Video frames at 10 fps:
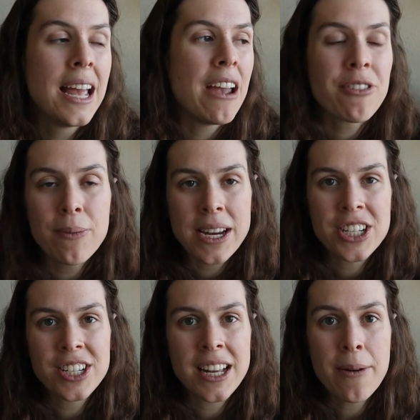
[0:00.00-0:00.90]

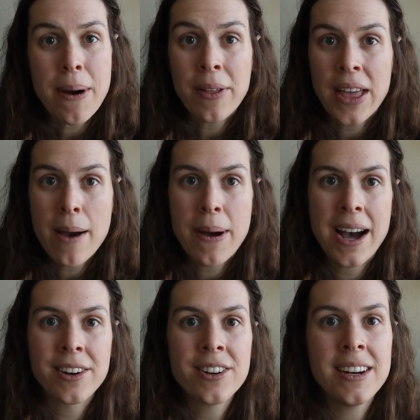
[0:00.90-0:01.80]
information about that
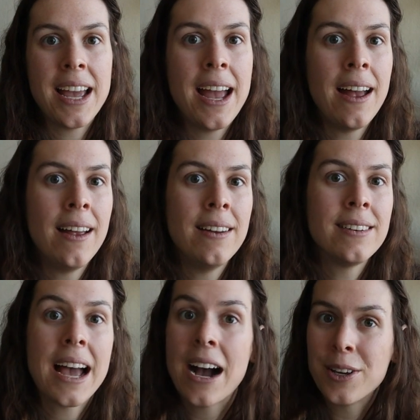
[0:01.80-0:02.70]
pattern
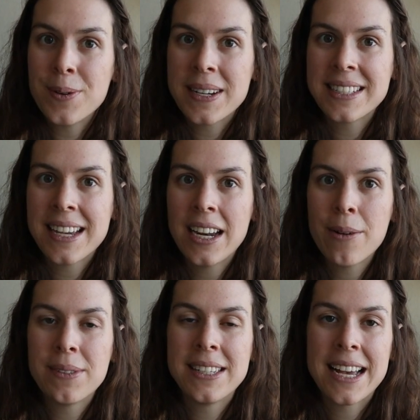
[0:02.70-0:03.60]
and how you can sign
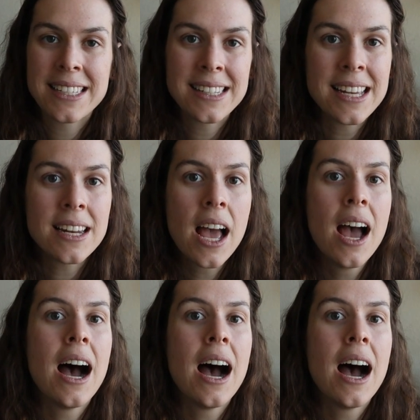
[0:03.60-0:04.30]
up to test knit.